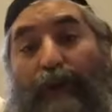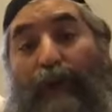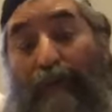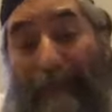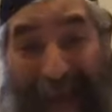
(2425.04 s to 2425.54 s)

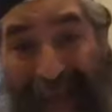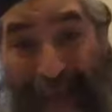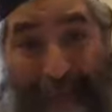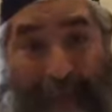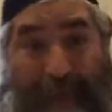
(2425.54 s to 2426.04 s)
The
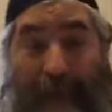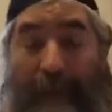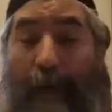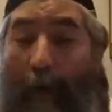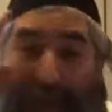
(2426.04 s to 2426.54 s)
ram
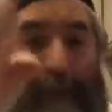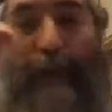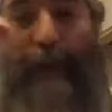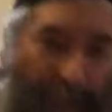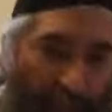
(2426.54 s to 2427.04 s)
only
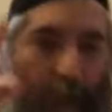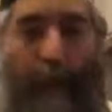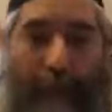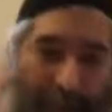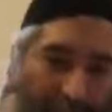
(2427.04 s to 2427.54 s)
looks forward.